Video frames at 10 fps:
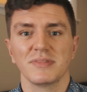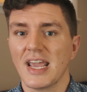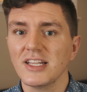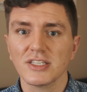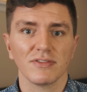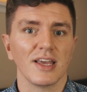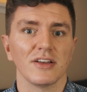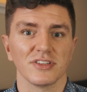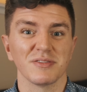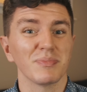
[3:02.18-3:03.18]
tens of
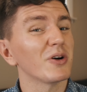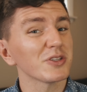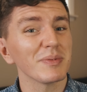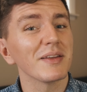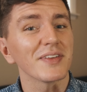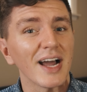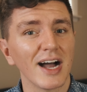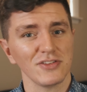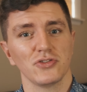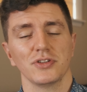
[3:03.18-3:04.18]
thousands, possibly even
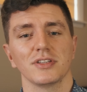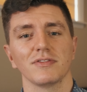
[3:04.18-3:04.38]
hundreds